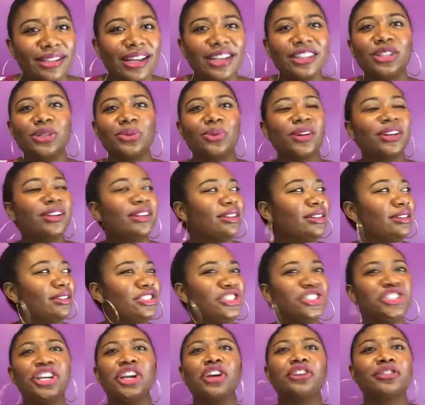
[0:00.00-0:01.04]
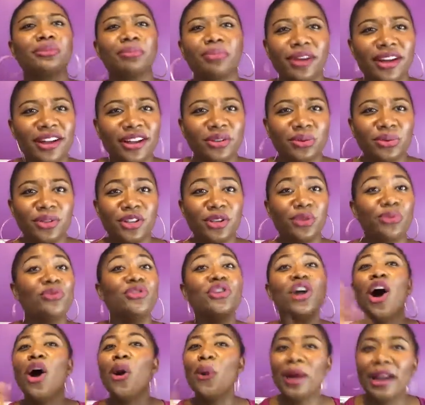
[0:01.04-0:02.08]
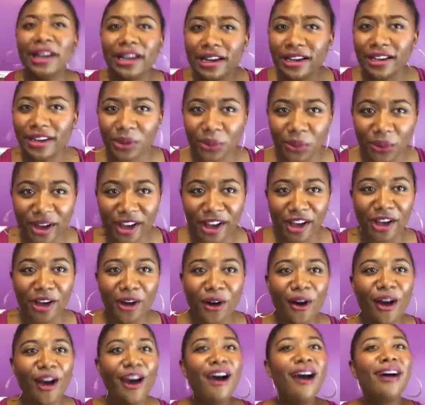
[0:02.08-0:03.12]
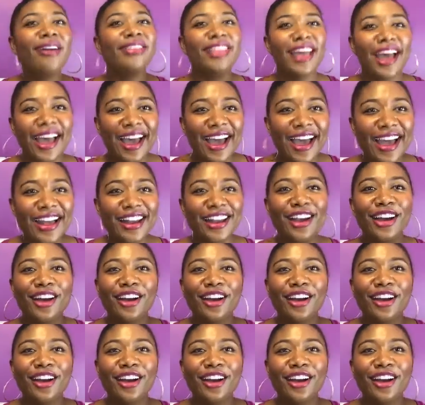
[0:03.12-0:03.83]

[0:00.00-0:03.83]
I just want to share some products with you. Knowing good and well that